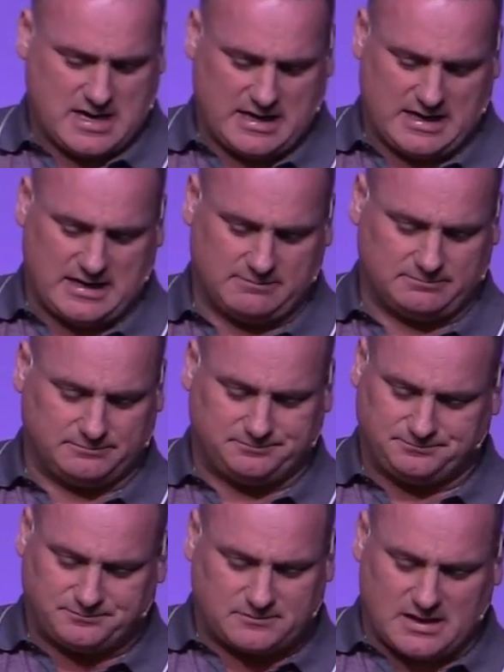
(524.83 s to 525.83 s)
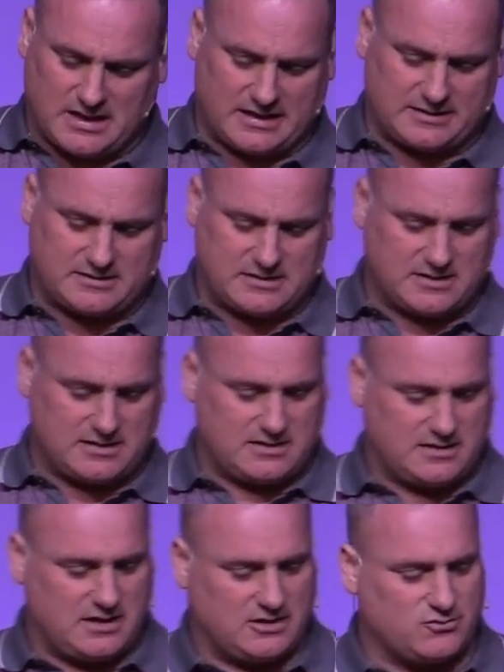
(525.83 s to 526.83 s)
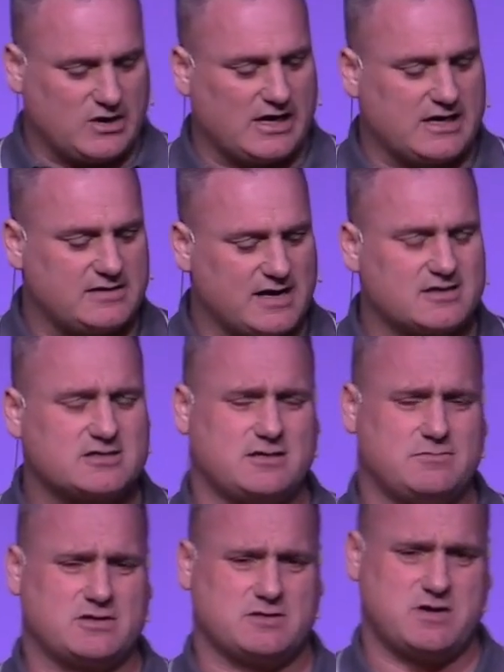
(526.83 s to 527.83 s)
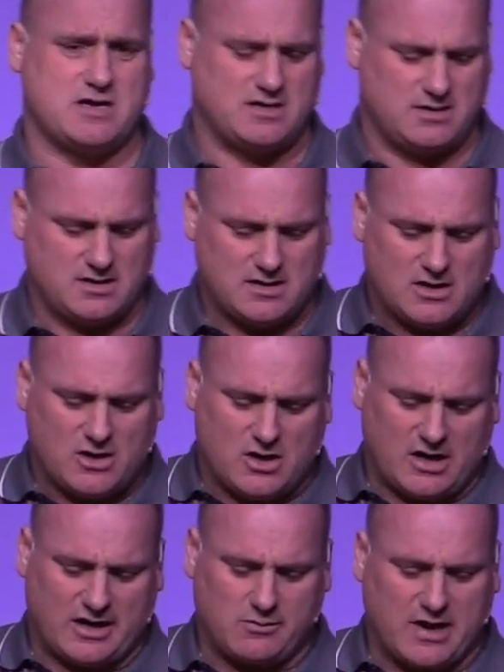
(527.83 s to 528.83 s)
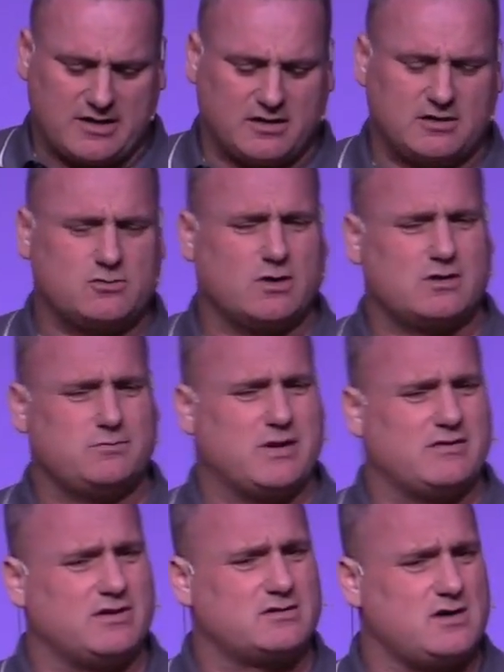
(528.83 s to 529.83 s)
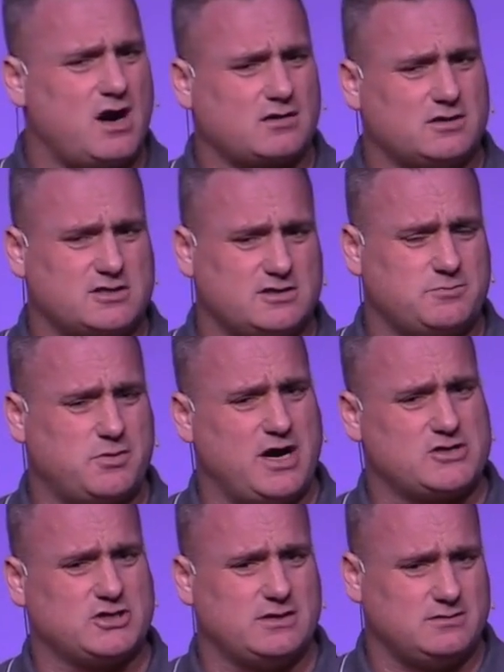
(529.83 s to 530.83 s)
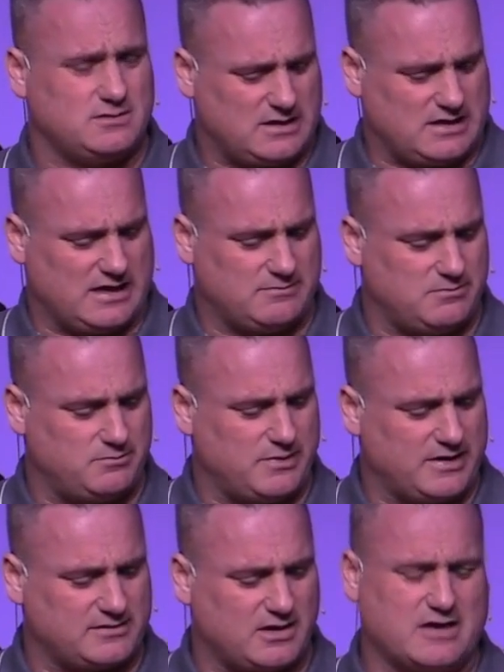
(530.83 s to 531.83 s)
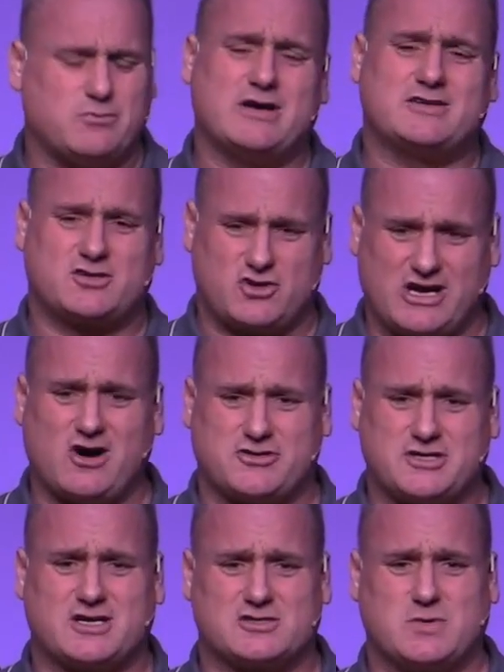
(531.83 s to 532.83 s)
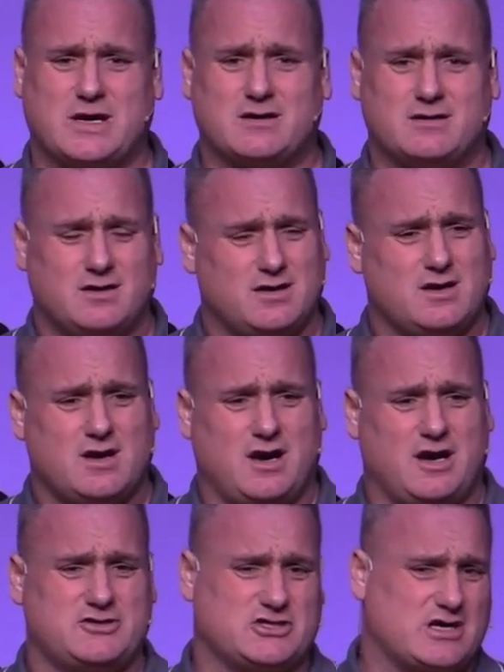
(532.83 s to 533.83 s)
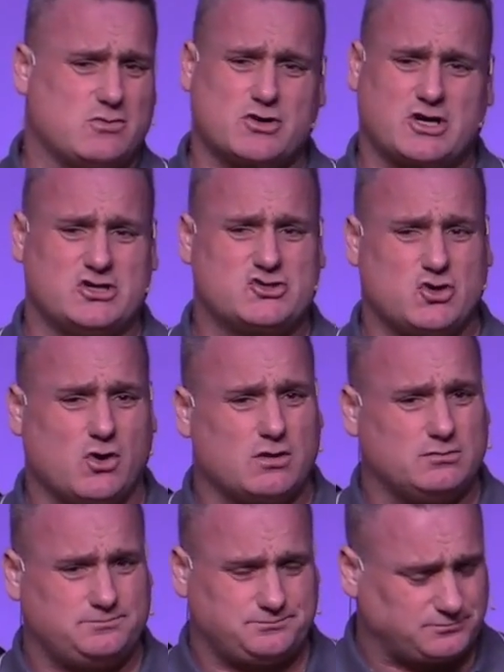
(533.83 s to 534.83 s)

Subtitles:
and it really done something to me. And I went into a bit of a darkness and depression, but I went chaotic as well, and I just held a control.